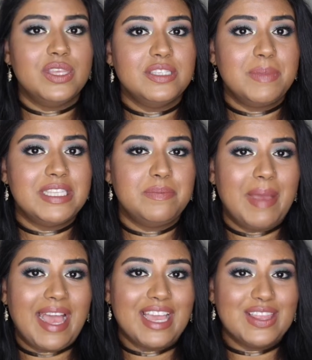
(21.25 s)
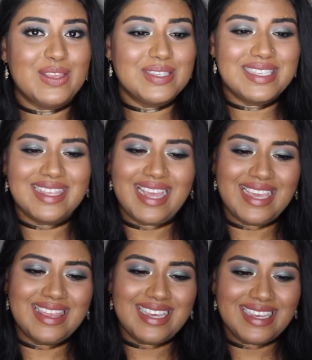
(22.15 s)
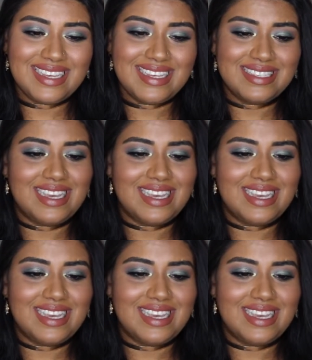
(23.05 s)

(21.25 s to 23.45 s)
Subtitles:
This month's bag looks like this.